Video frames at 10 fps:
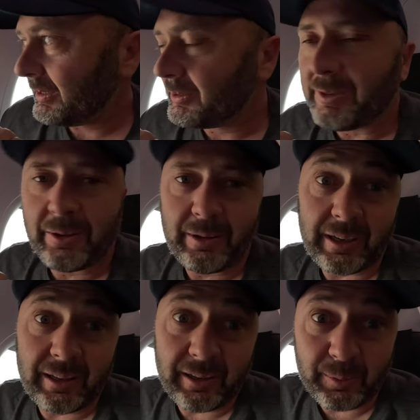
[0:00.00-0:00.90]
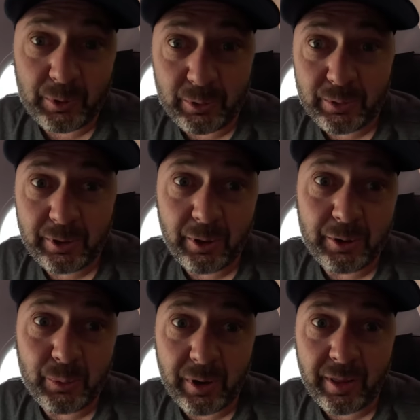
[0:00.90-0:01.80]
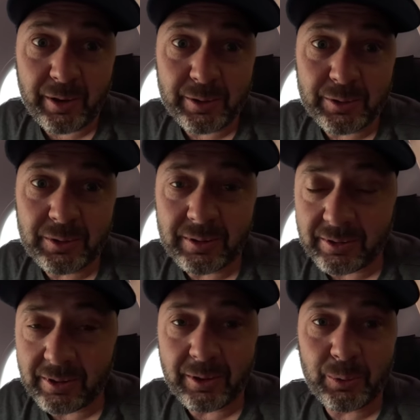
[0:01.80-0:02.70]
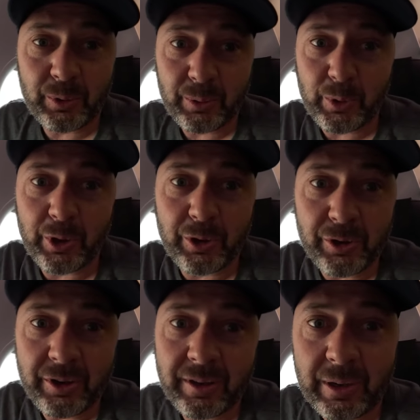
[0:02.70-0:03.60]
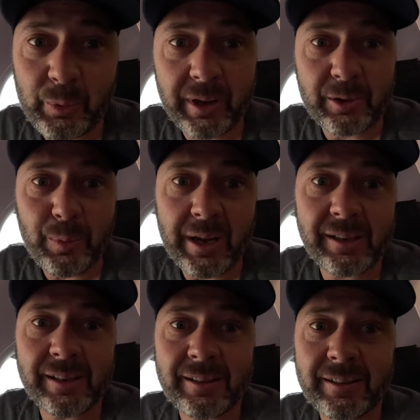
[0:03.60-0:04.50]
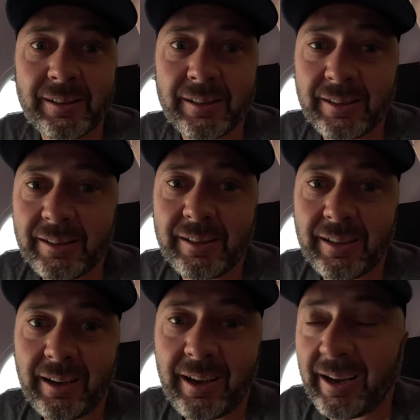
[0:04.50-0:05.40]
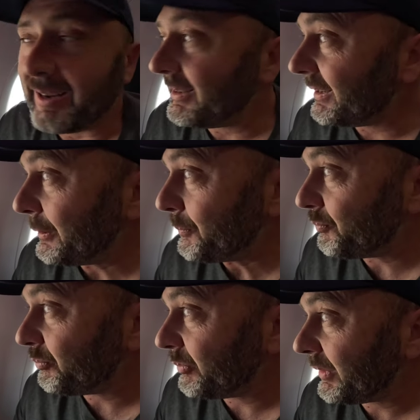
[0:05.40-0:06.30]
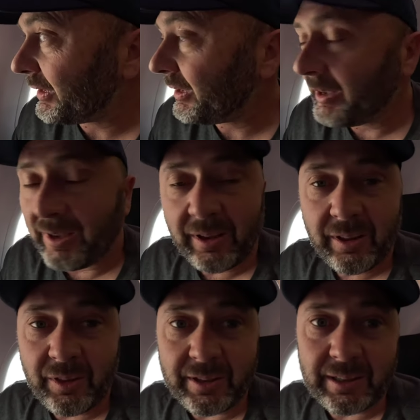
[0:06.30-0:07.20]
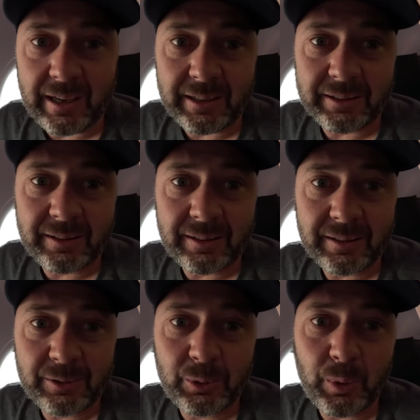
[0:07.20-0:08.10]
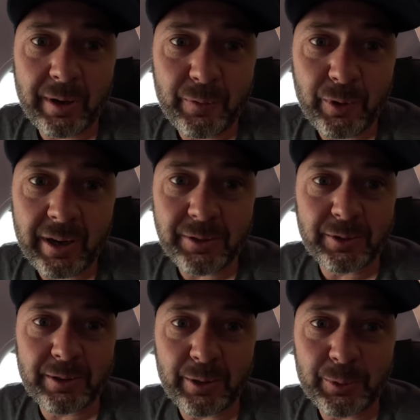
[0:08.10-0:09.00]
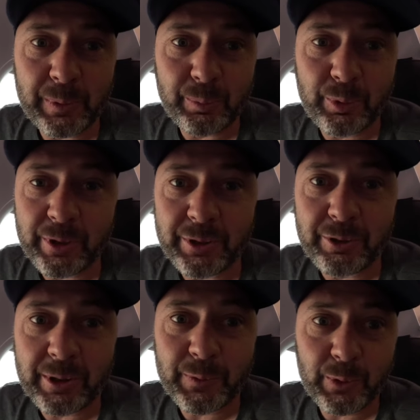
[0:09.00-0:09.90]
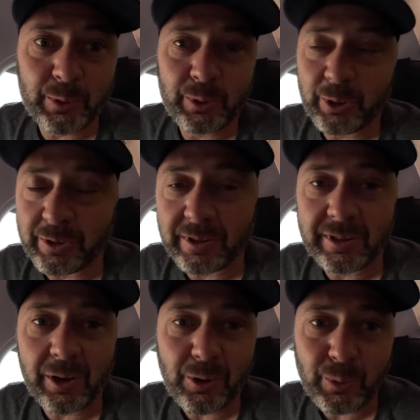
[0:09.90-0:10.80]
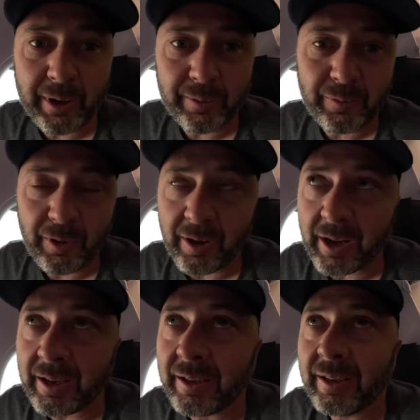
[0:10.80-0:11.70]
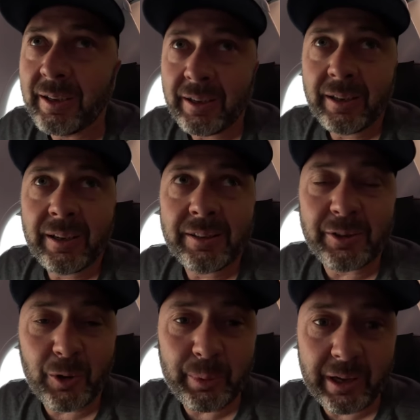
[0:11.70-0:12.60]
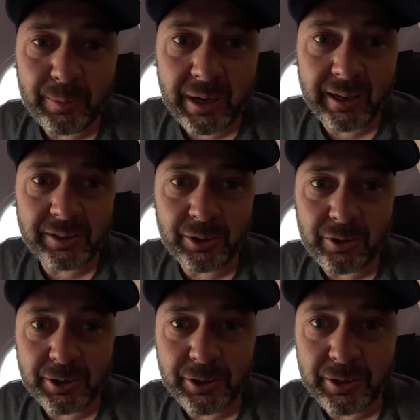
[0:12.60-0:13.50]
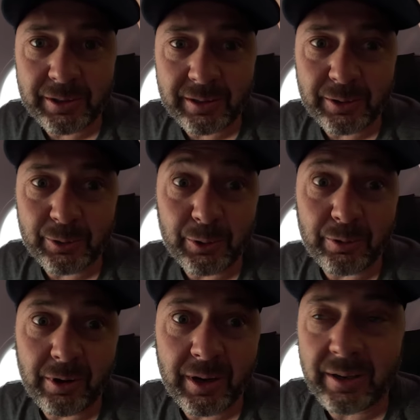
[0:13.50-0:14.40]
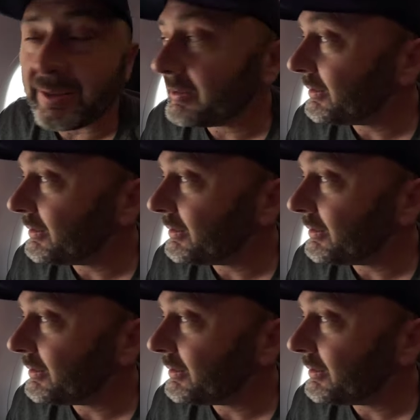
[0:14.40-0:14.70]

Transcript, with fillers: so luckily I'm not going to one of those so we're, we're good and we're going to make it and uh, these last 24 hours or so has been pretty stressful because it's a long way to fly to not be able to make it to Christchurch to do the ride